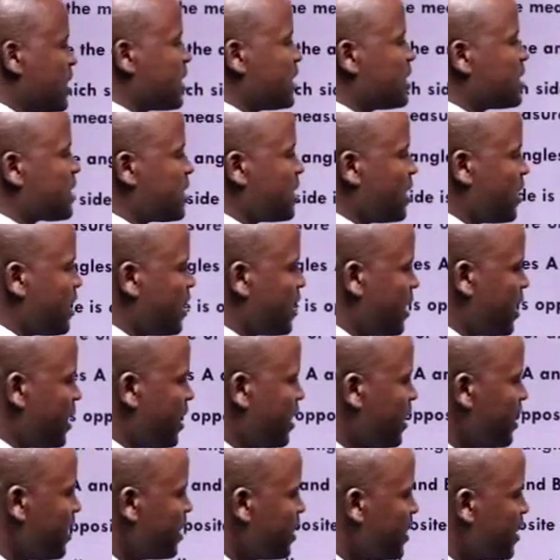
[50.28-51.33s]
can see
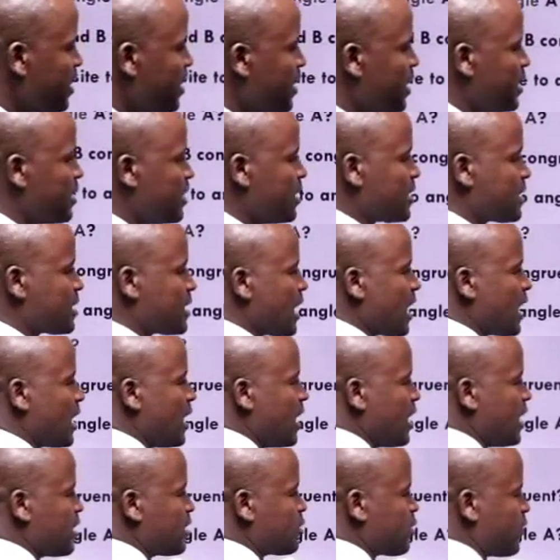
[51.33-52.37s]
here, the side
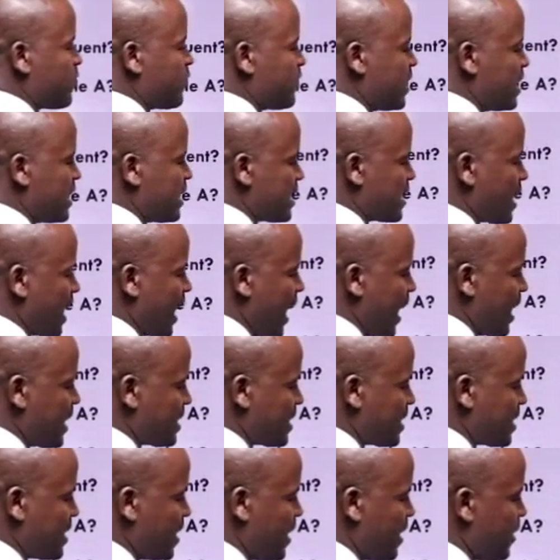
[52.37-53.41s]
lengths of this
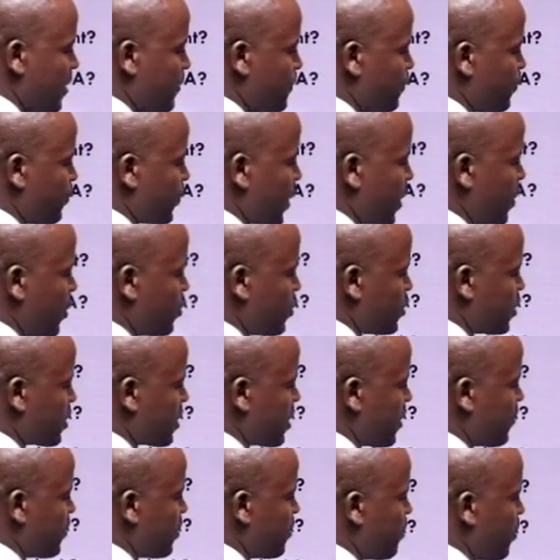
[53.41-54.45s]
AC, which is
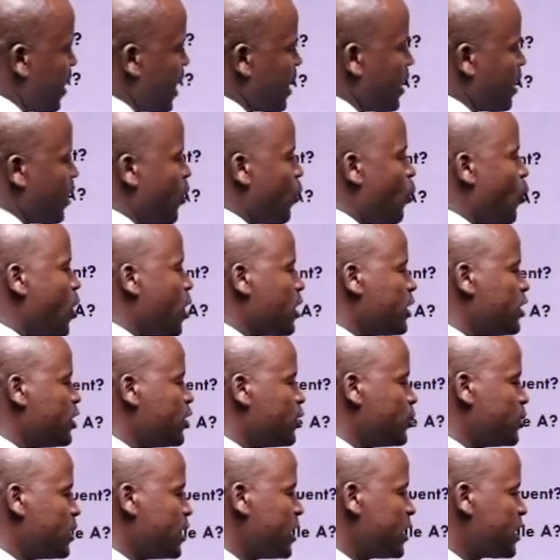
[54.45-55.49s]
given by 1
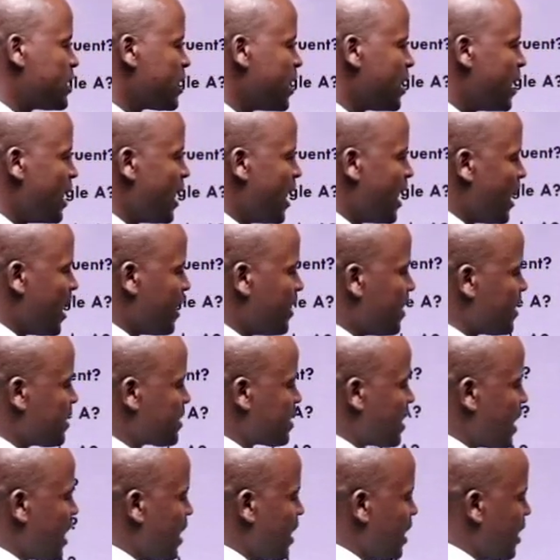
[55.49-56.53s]
unit, and the
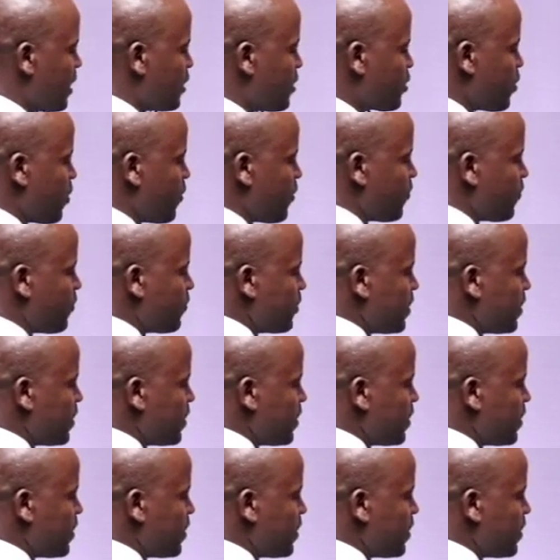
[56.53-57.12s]
side length of